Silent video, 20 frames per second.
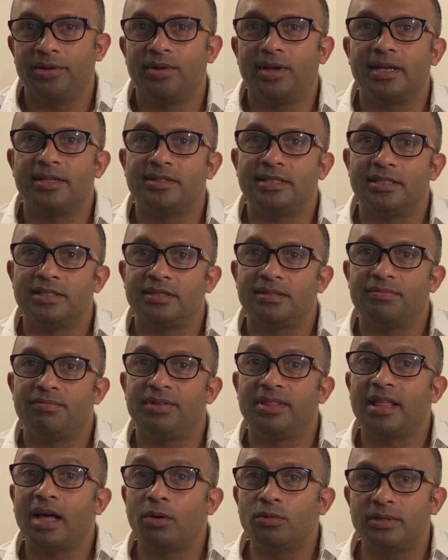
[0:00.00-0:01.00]
acids
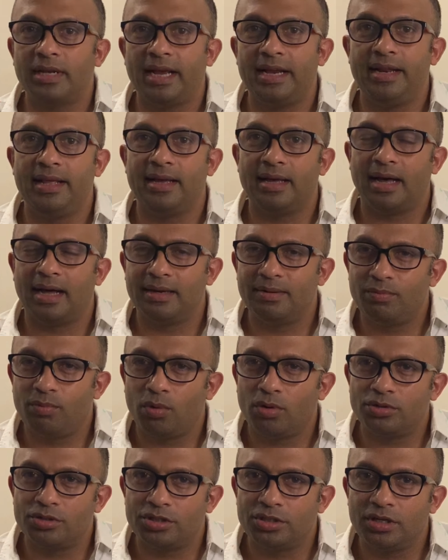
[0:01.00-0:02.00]
without adding
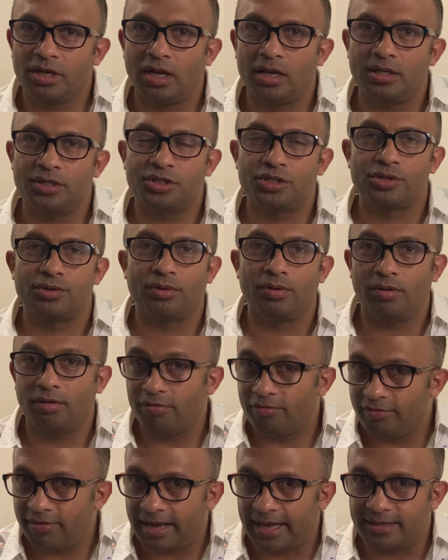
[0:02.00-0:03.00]
unwanted cholesterol or
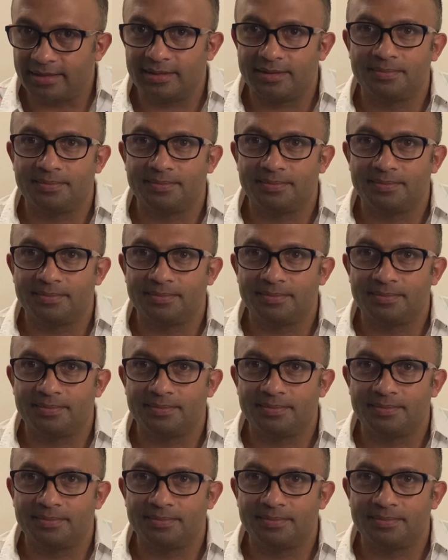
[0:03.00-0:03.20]
fat.